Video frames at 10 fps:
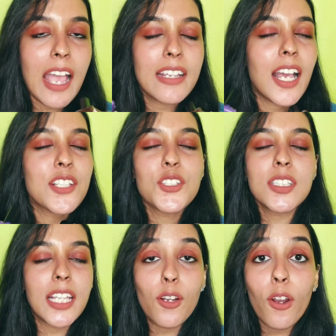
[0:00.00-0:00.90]
I, I,
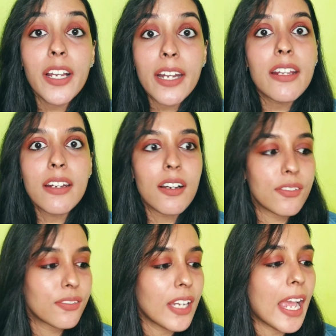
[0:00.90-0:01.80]
just cannot get
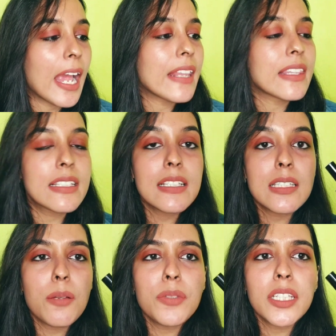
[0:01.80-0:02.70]
enough and this
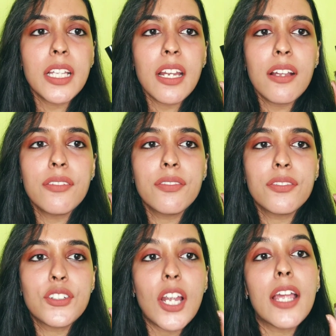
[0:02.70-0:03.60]
is something that I've
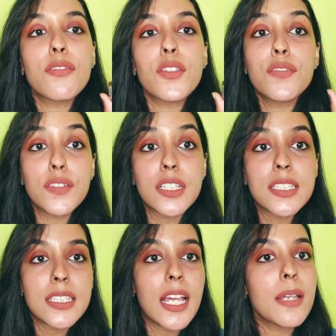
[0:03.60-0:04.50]
tried for the
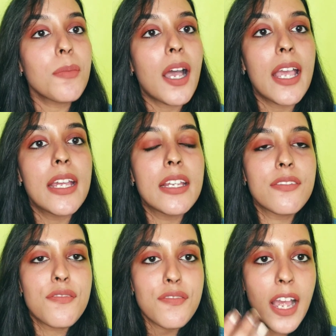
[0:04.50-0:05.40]
first time I
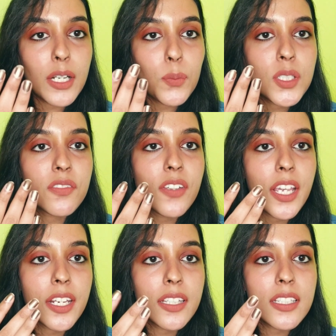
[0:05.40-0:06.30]
in fact was
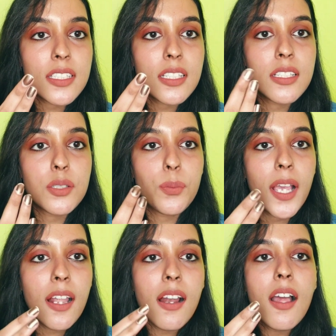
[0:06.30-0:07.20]
wearing this as
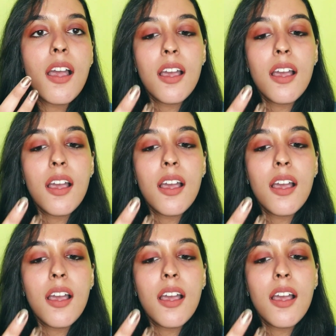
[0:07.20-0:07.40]
well